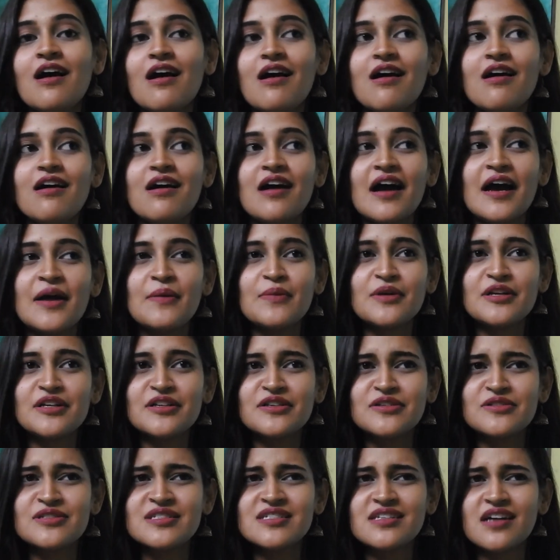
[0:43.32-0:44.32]
Uh, I wanted
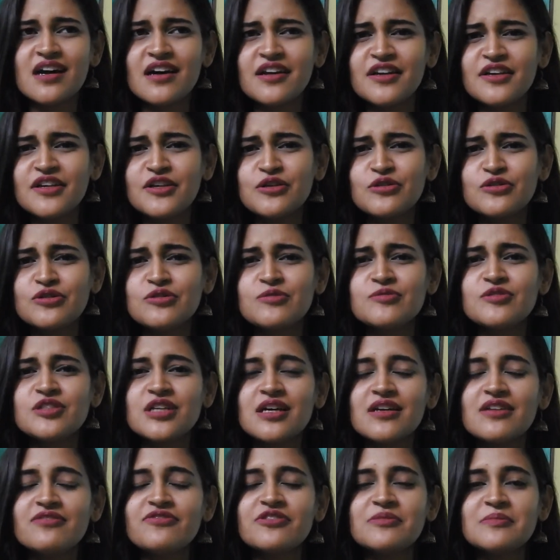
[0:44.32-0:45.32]
to start a YouTube
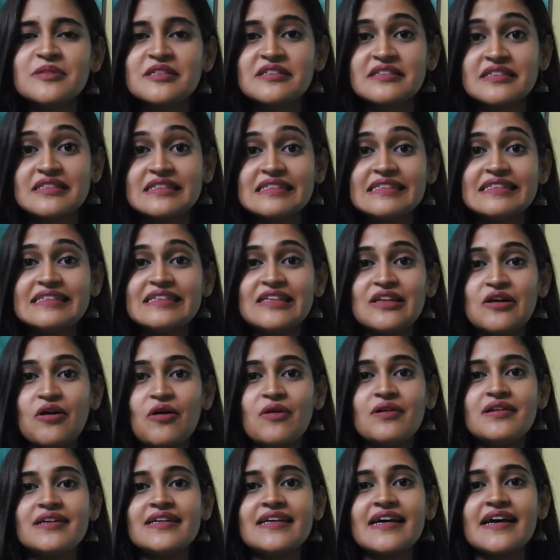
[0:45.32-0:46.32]
channel from a really
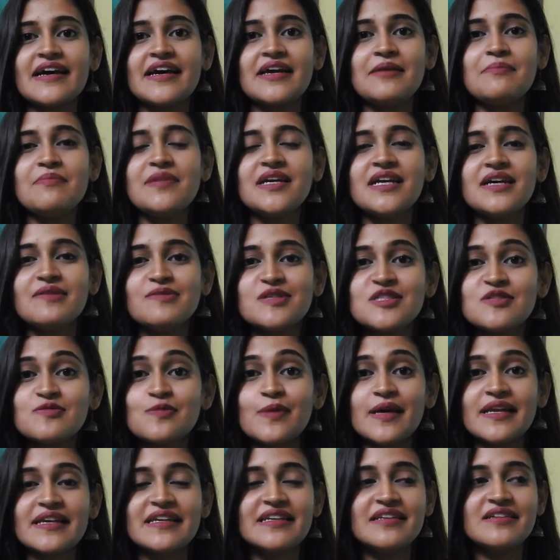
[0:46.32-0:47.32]
long time but I was
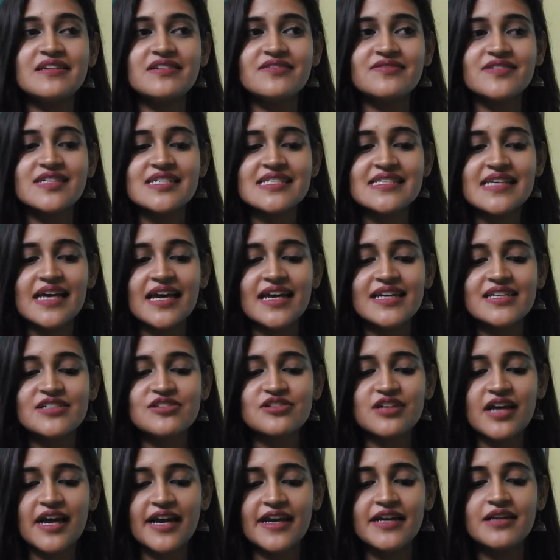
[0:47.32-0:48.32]
very nervous. I
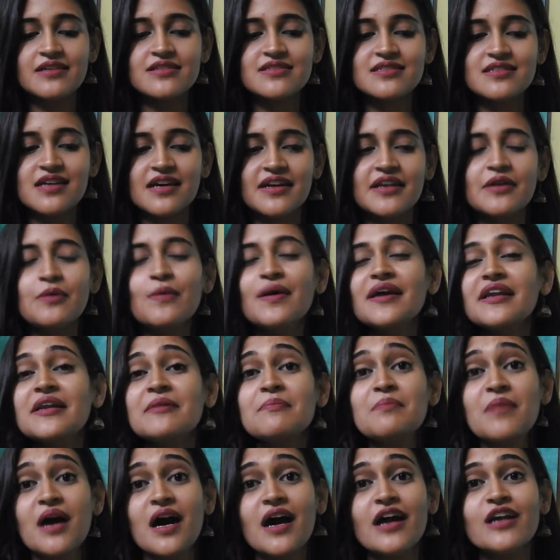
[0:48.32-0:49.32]
tried starting one
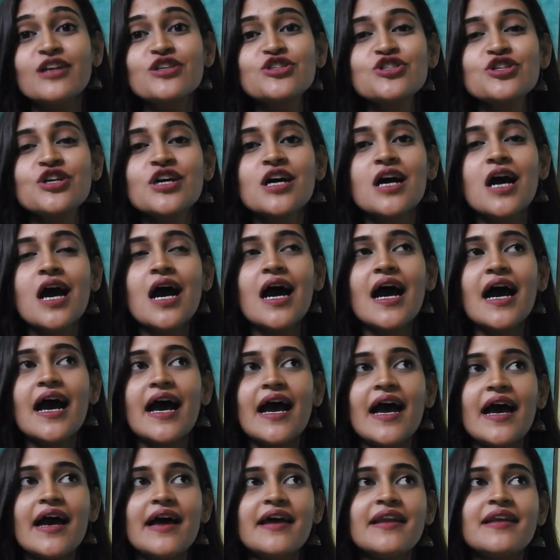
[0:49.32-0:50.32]
in March
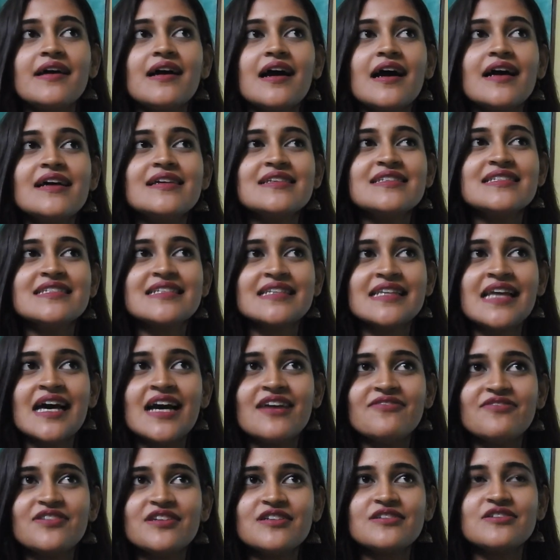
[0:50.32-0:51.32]
and I still
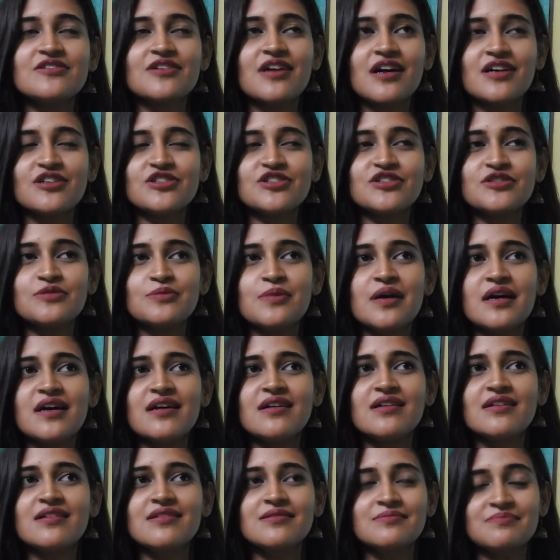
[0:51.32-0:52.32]
have the introduction,
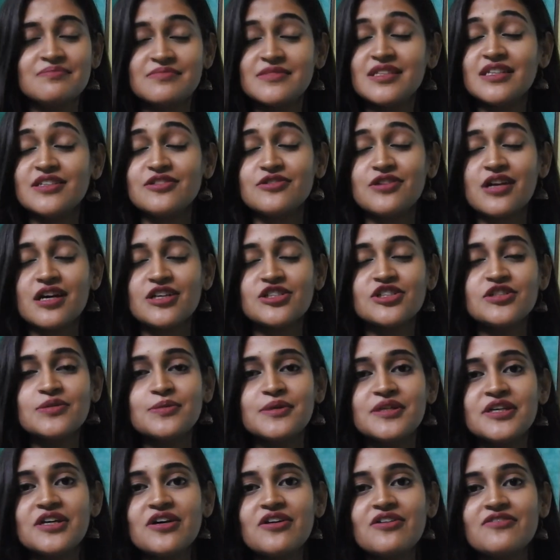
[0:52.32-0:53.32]
uh, the introduction
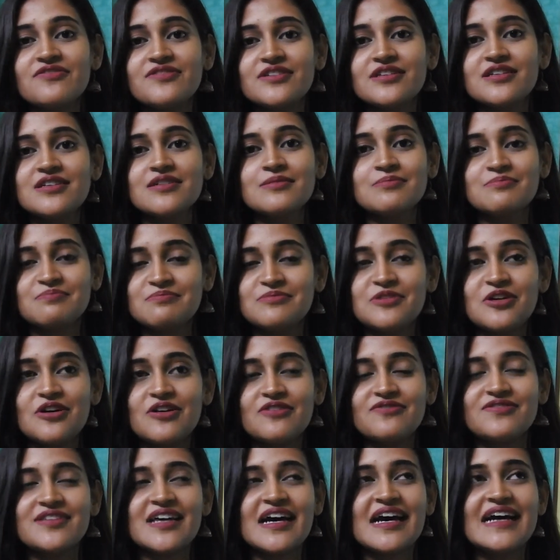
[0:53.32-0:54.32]
video of, uh,
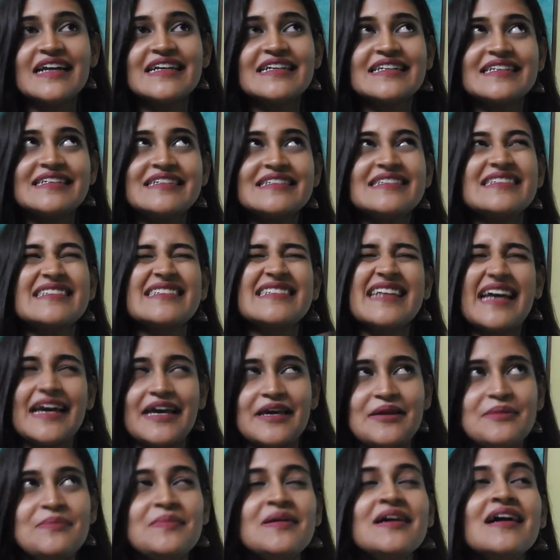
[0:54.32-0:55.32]
of that
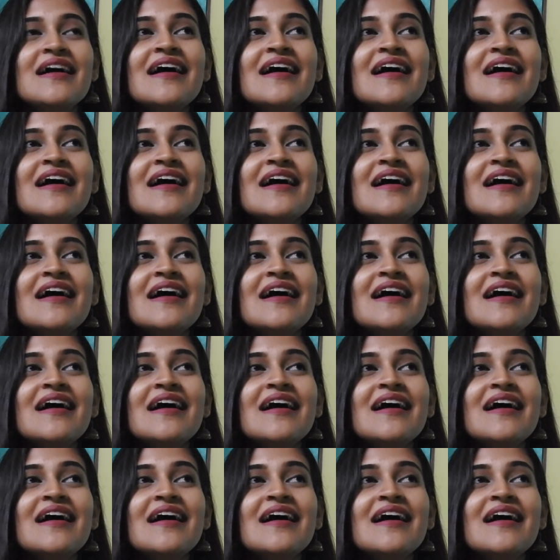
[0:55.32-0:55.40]
time